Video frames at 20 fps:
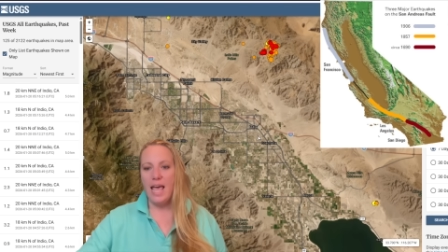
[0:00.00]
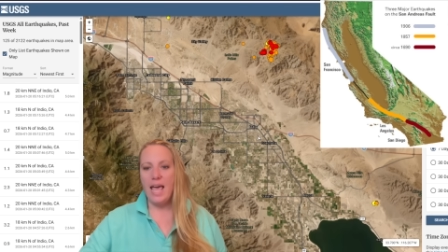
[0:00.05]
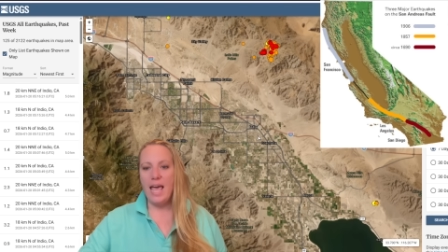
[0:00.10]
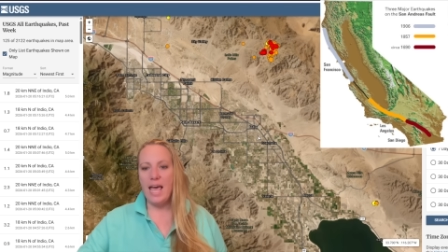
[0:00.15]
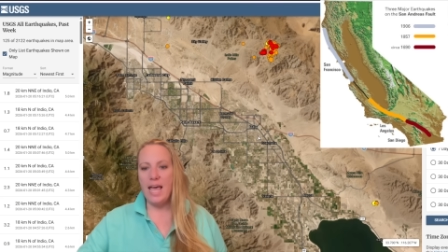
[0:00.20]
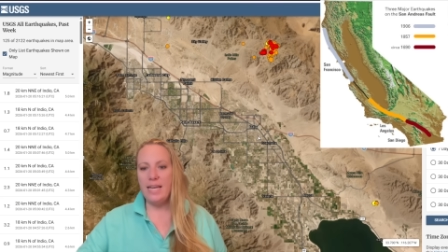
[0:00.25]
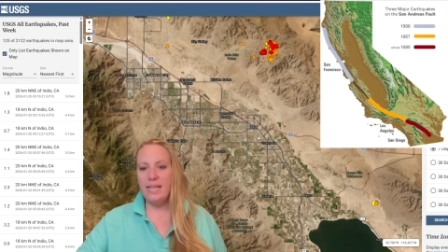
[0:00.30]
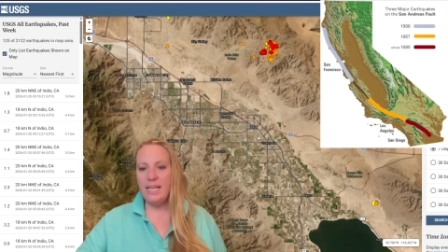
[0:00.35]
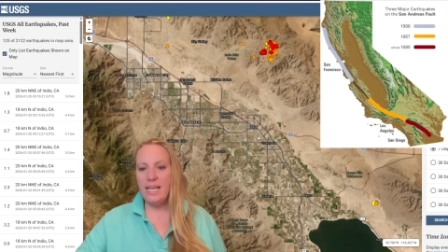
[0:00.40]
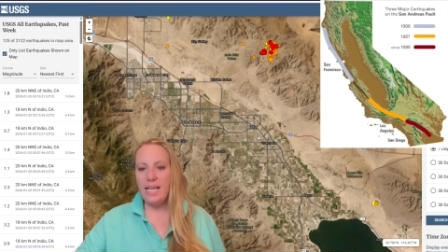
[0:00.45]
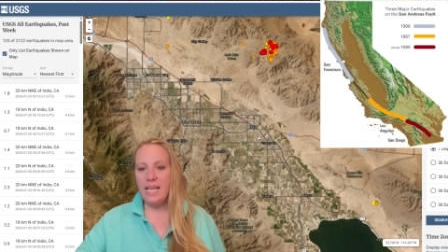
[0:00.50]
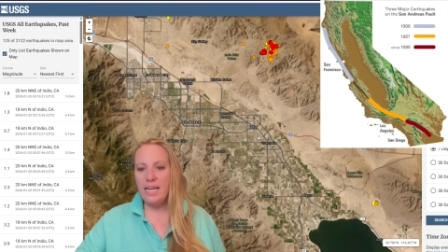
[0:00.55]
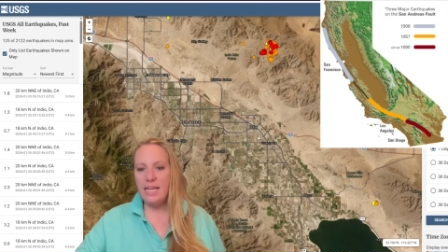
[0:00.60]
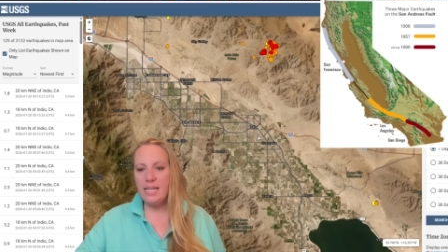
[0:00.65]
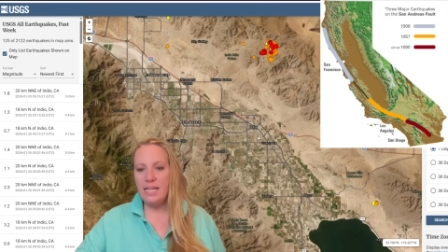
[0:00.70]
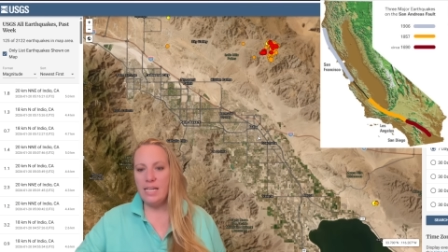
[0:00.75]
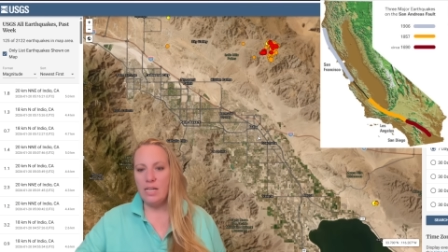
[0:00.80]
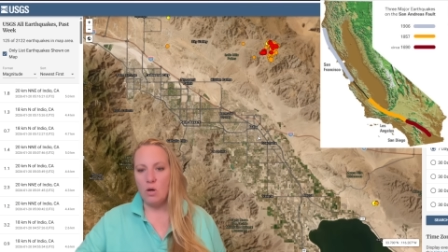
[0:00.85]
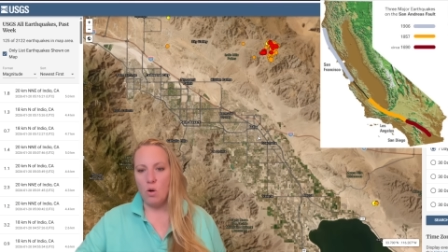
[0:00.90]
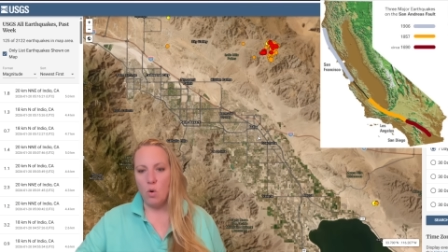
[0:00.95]
And
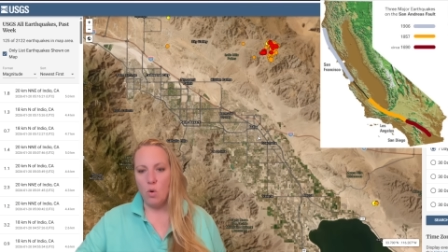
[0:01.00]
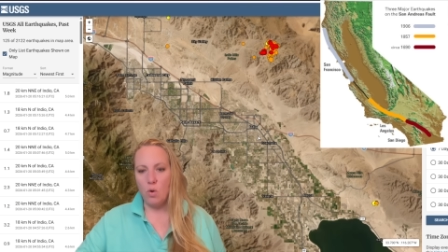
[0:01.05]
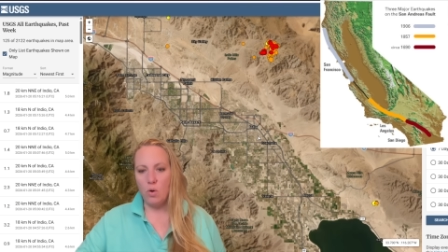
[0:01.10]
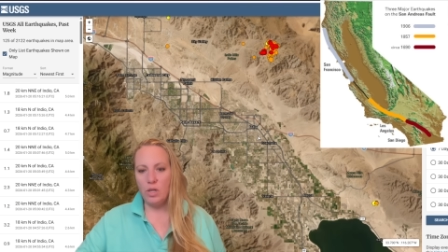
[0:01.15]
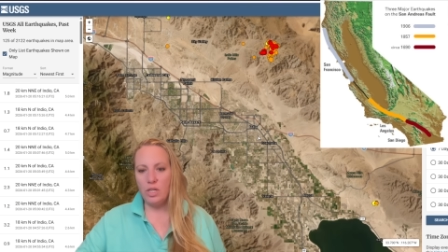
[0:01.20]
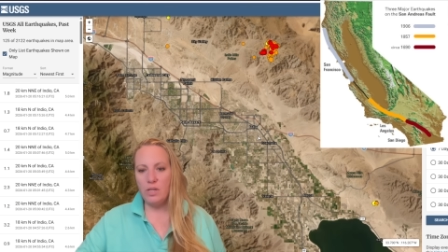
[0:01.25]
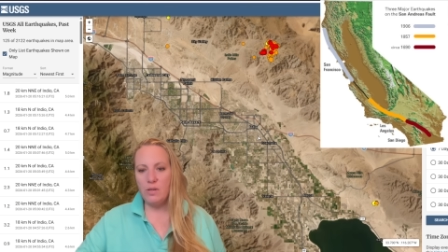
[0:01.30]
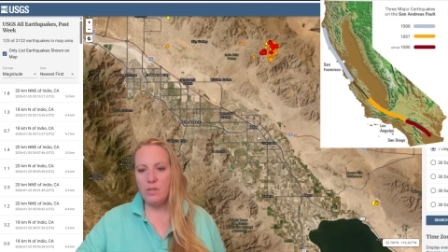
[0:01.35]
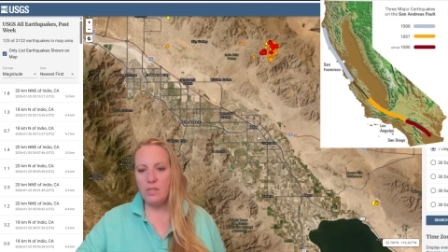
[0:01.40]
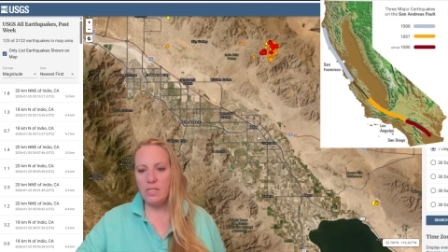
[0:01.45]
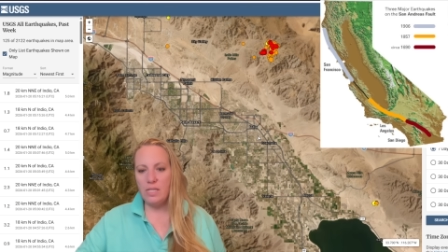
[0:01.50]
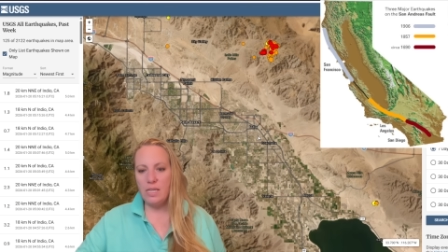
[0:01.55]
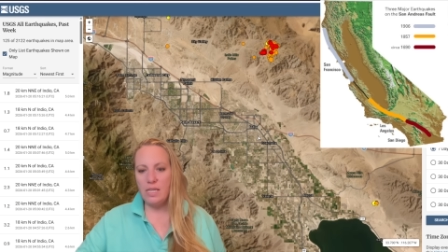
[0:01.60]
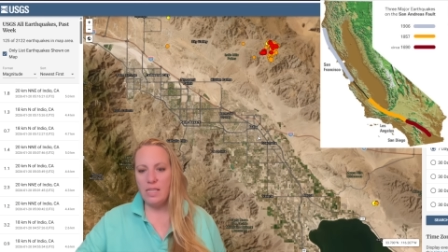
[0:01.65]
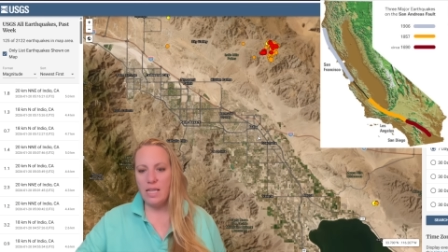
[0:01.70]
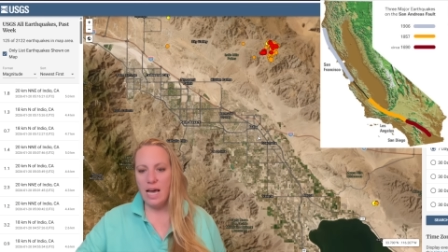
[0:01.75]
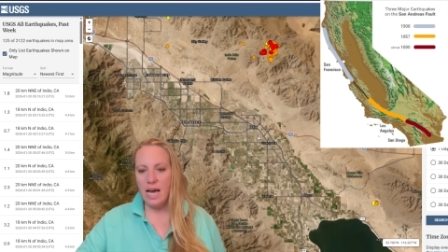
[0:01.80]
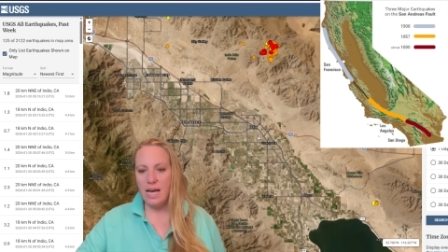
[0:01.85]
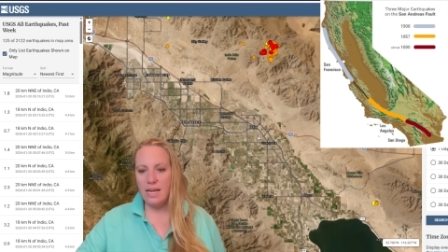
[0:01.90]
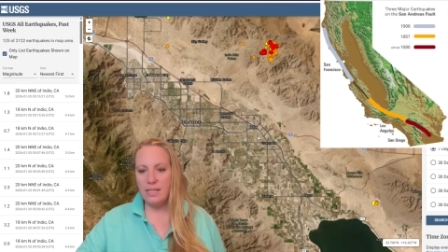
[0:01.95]
Indio, you see
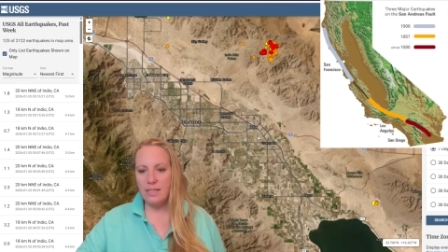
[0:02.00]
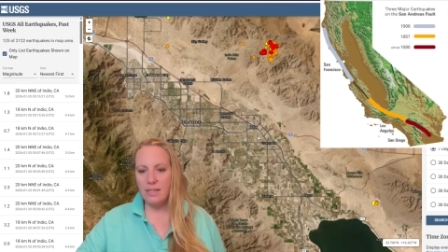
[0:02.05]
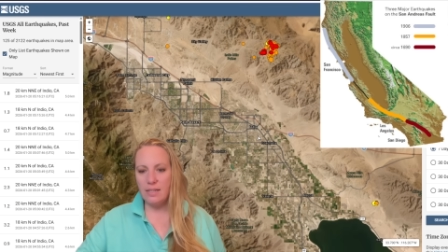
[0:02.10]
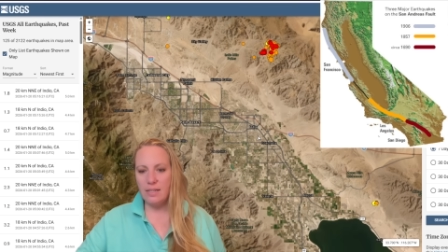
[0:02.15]
that